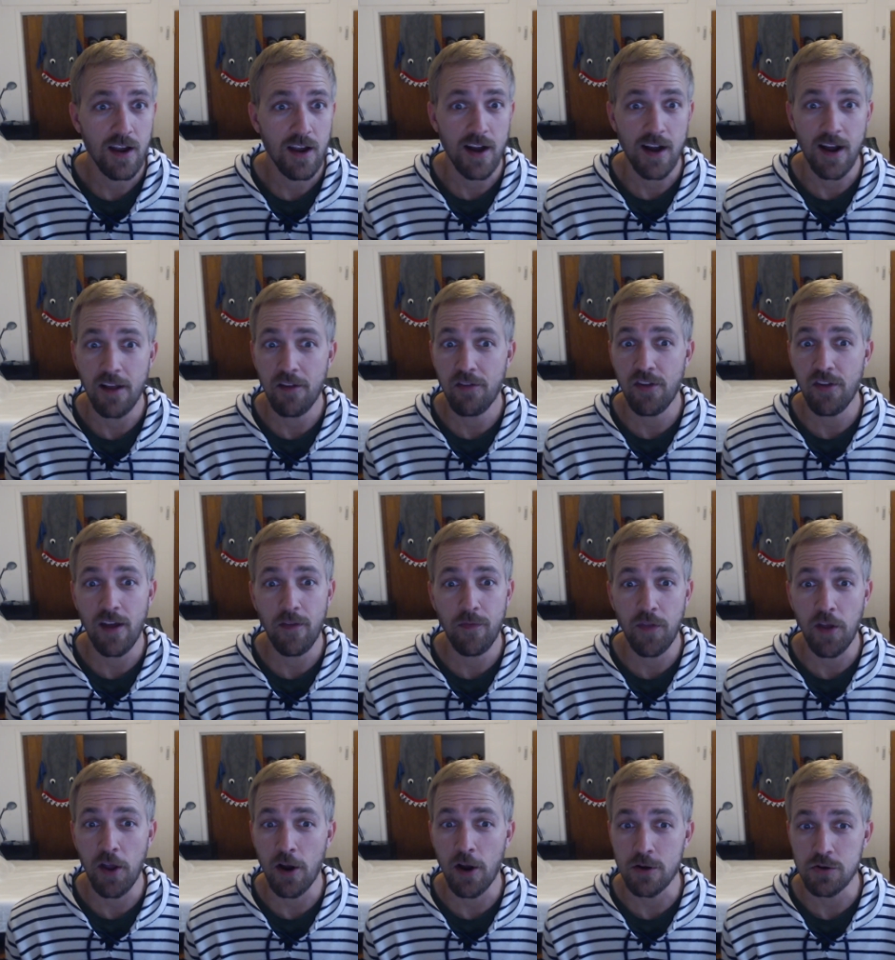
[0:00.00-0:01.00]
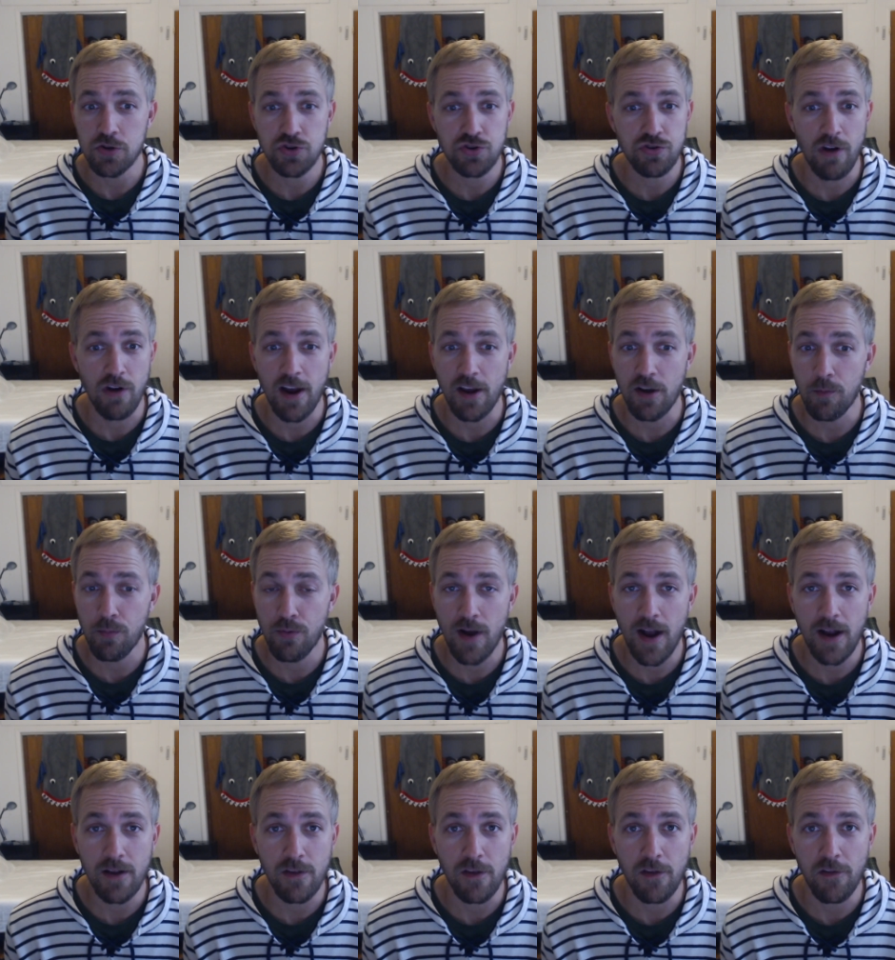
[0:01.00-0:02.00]
And I sat there trying to
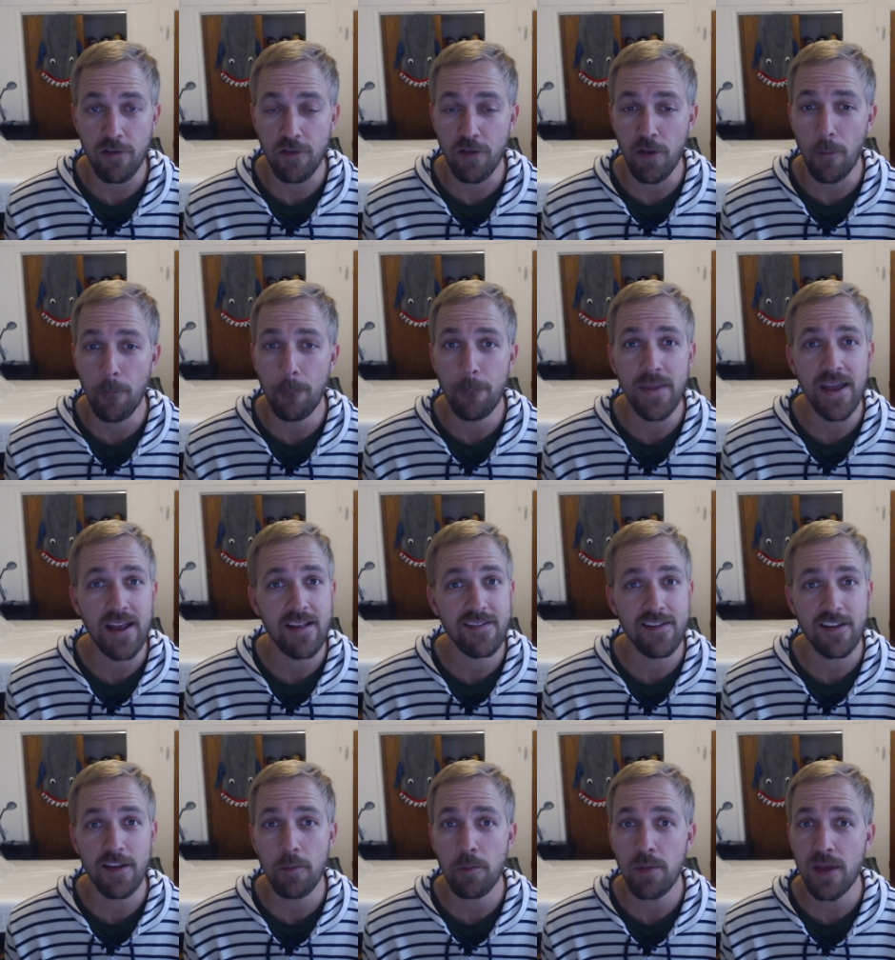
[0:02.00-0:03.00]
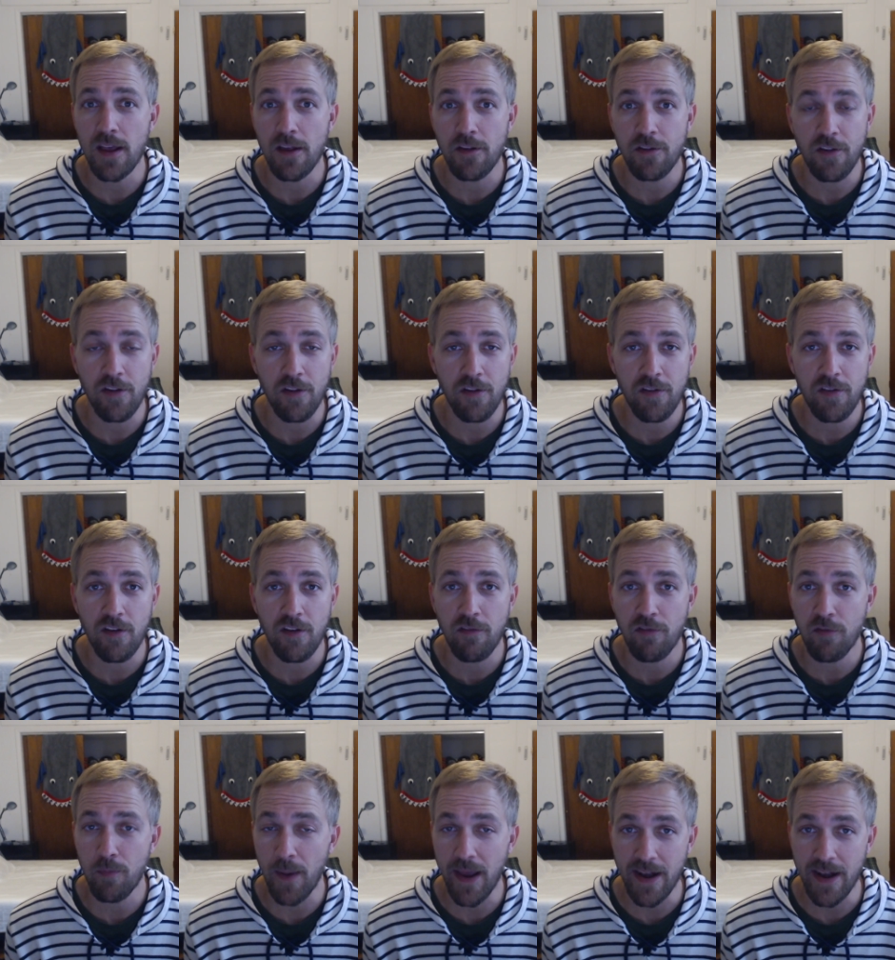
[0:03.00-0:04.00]
practice the bits and pieces of
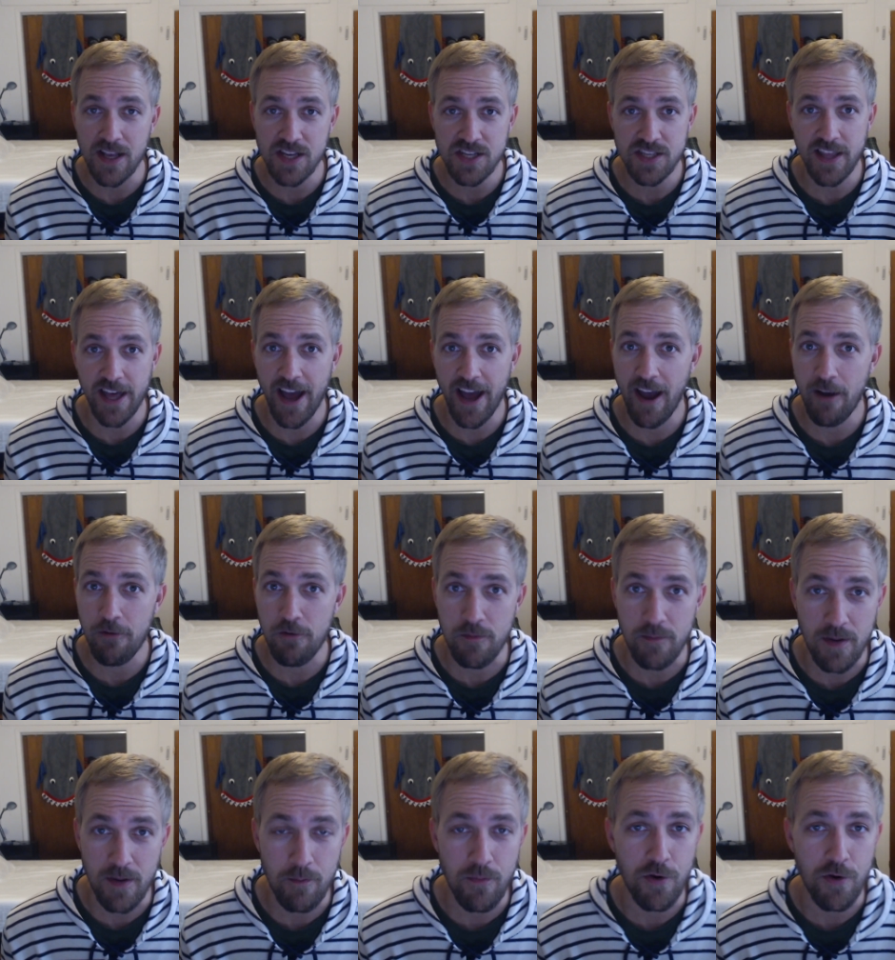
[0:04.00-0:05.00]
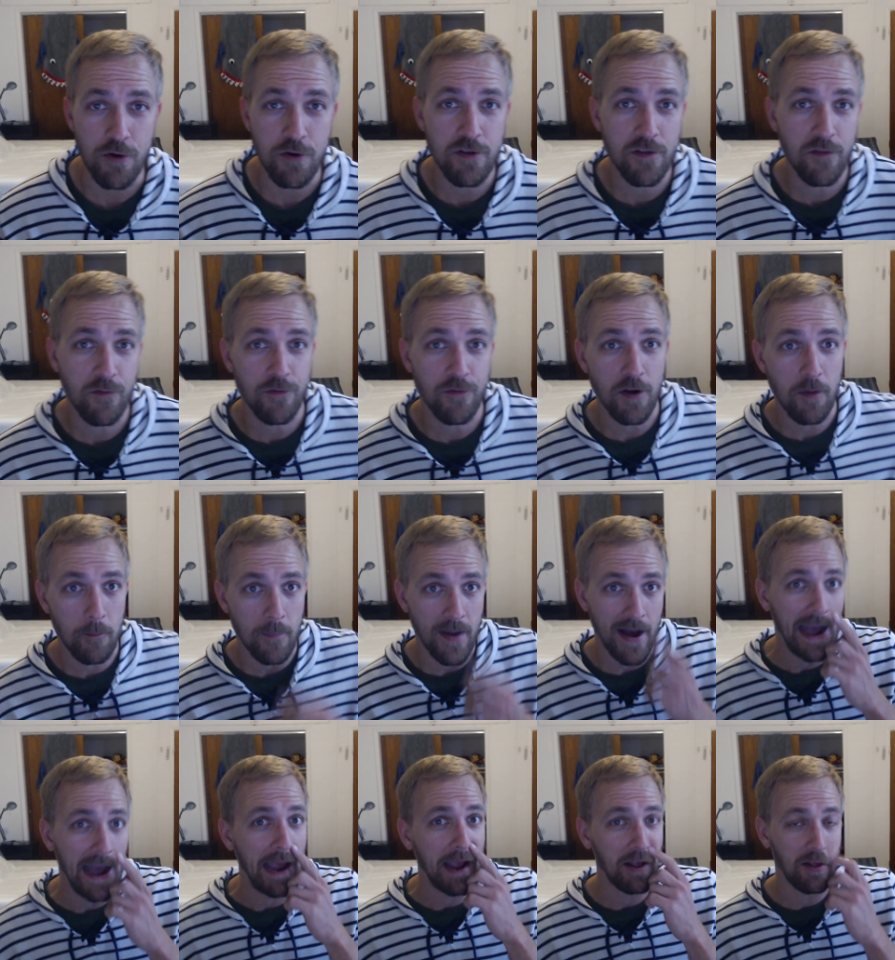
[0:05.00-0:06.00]
Spanish that I remembered from
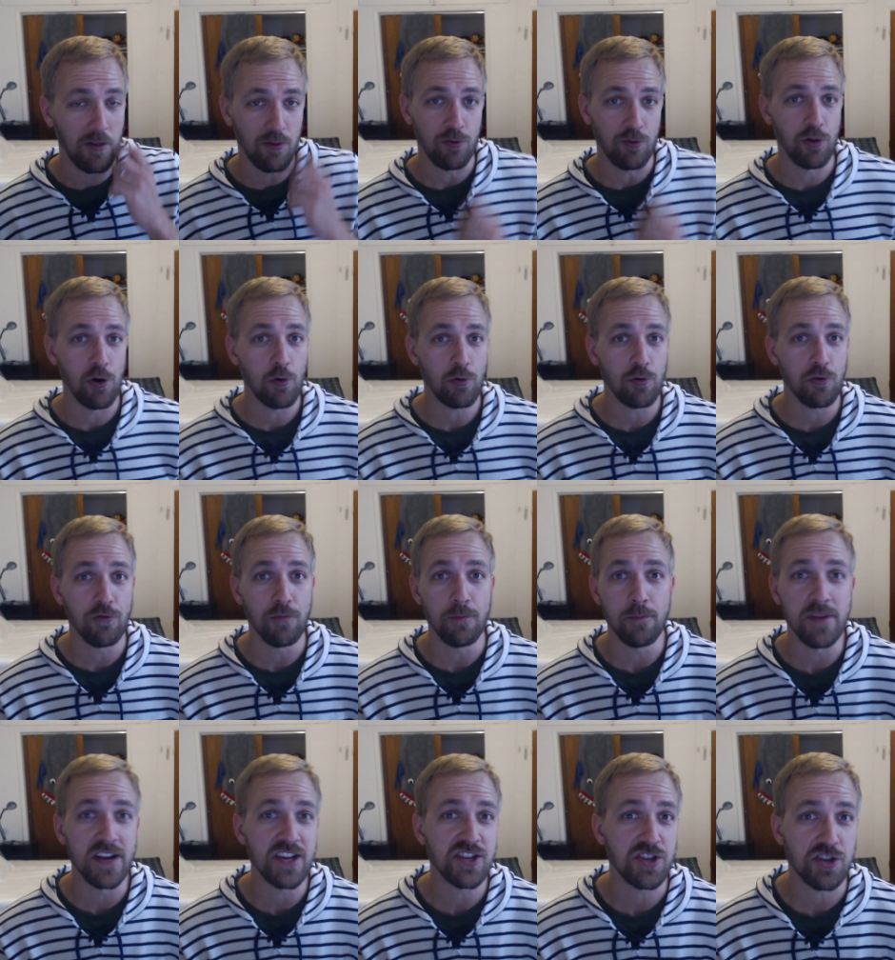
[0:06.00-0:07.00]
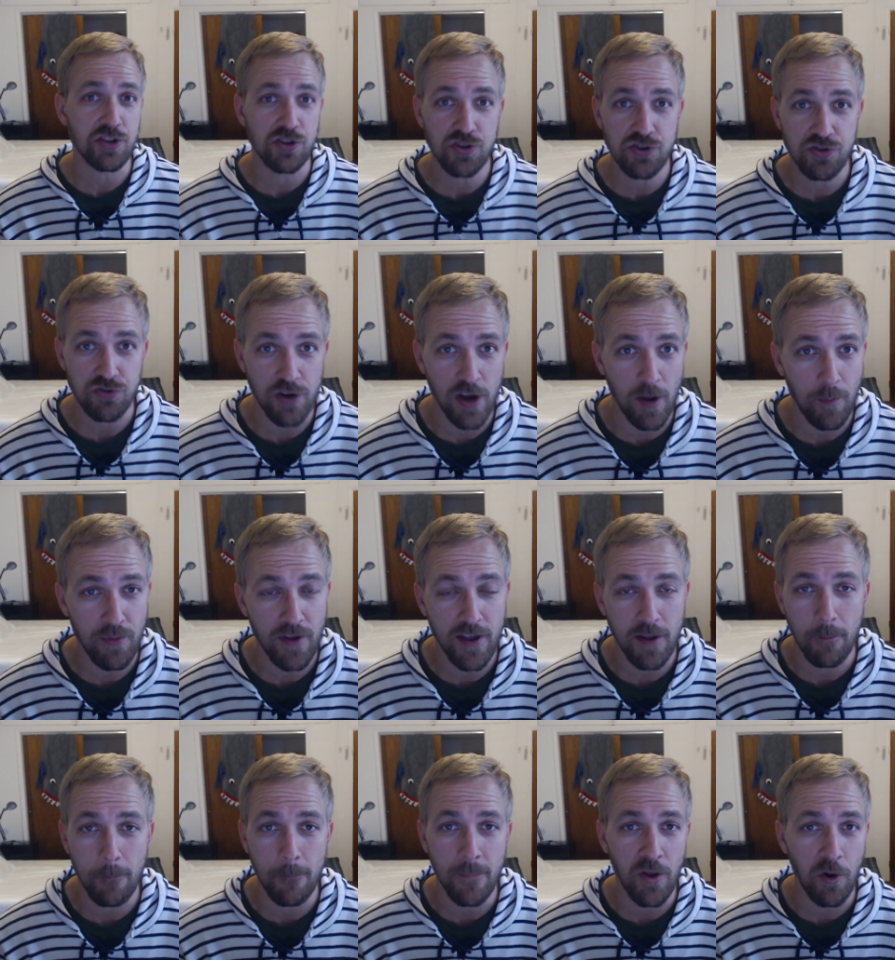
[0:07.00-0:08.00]
my local mission trip
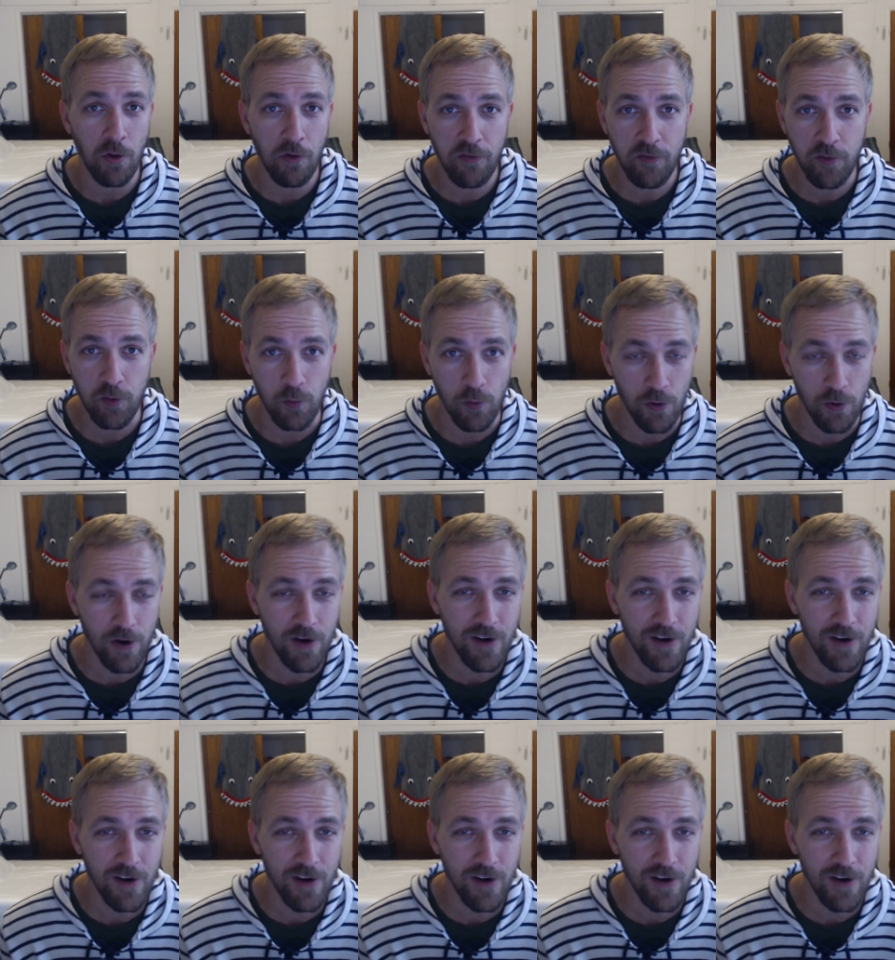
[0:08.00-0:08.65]
in middle school.